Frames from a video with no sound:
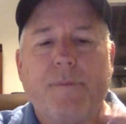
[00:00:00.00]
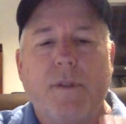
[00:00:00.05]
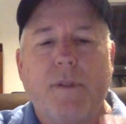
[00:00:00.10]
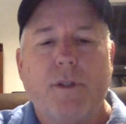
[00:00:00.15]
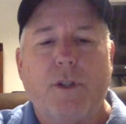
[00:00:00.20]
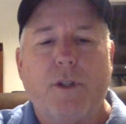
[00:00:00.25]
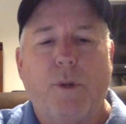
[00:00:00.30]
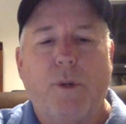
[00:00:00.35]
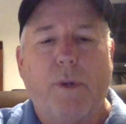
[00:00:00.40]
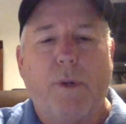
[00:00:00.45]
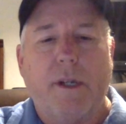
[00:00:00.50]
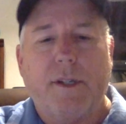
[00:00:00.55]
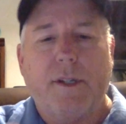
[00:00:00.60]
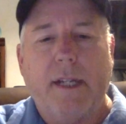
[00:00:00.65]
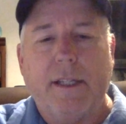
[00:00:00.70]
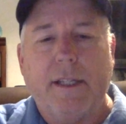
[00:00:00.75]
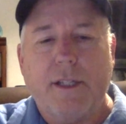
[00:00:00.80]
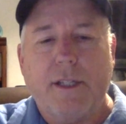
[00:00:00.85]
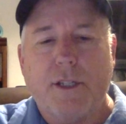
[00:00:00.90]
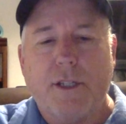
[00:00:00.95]
So we're going to
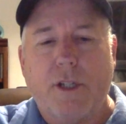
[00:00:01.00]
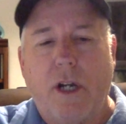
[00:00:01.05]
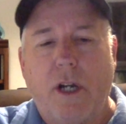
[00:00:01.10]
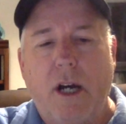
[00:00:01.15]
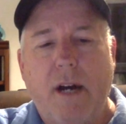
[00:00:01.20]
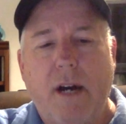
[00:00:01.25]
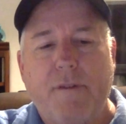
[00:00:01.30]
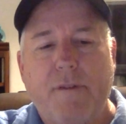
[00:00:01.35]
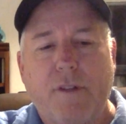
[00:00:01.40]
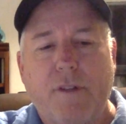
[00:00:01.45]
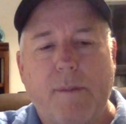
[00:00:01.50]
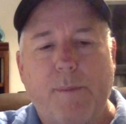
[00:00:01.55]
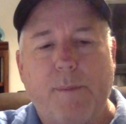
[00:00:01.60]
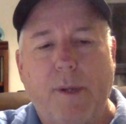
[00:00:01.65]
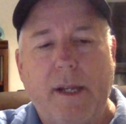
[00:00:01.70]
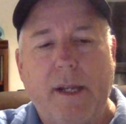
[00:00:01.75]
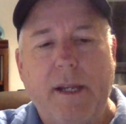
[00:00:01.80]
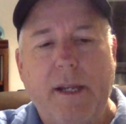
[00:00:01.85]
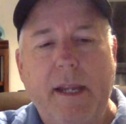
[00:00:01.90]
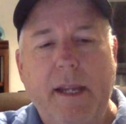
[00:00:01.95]
take this off
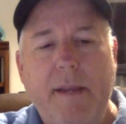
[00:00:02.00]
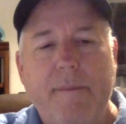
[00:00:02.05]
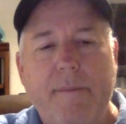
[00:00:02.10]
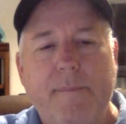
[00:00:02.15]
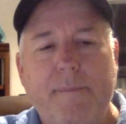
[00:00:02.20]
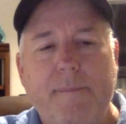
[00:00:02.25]
completely.